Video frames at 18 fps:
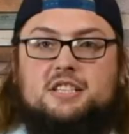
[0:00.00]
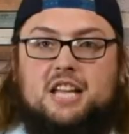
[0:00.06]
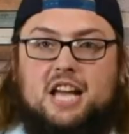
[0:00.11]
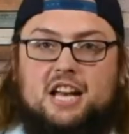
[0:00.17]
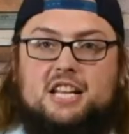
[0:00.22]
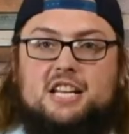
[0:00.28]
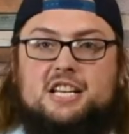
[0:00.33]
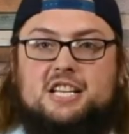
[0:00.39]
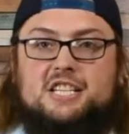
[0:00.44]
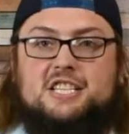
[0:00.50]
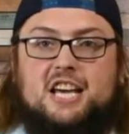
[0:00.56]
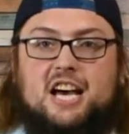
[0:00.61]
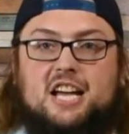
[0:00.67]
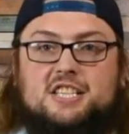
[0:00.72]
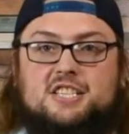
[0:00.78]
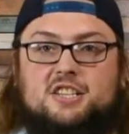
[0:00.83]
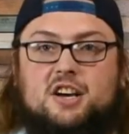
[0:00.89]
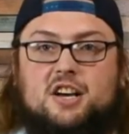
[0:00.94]
Daddy D's
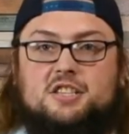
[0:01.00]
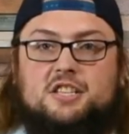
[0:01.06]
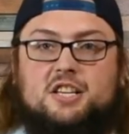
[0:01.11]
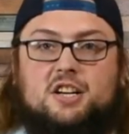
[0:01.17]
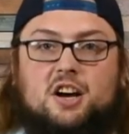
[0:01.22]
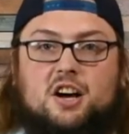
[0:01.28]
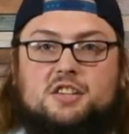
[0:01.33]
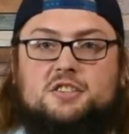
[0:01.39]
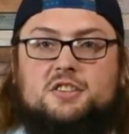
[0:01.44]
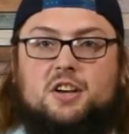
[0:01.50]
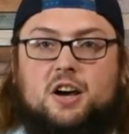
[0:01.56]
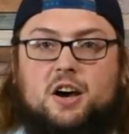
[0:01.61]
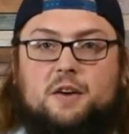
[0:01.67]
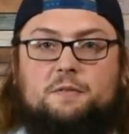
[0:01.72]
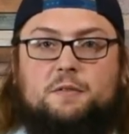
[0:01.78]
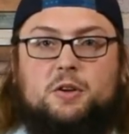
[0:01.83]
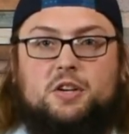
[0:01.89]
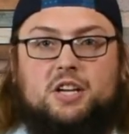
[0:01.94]
hot sauce can also
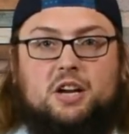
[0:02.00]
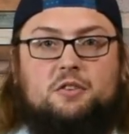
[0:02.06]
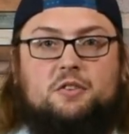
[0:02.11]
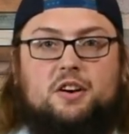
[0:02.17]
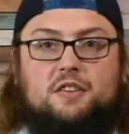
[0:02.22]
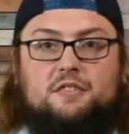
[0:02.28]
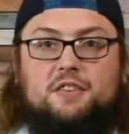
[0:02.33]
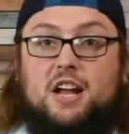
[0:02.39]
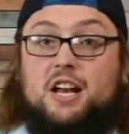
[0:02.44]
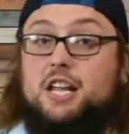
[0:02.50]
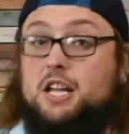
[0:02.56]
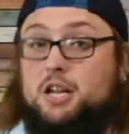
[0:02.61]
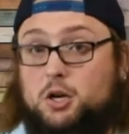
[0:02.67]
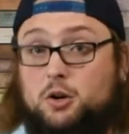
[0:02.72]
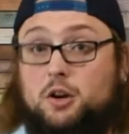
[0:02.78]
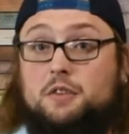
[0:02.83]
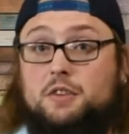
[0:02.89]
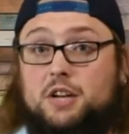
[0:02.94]
help you get rid of any
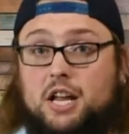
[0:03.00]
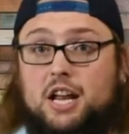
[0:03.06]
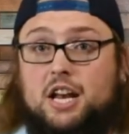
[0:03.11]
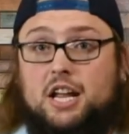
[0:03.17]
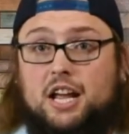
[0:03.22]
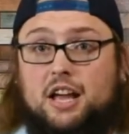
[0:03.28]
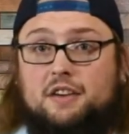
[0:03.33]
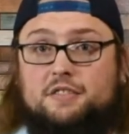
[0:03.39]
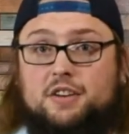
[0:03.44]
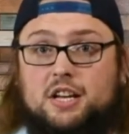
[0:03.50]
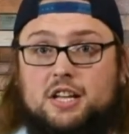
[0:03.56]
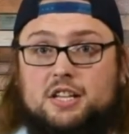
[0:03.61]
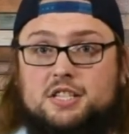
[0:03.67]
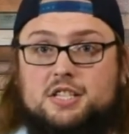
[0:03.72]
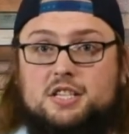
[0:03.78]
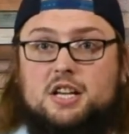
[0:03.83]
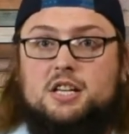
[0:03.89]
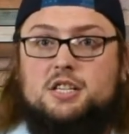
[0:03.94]
incriminating evidence,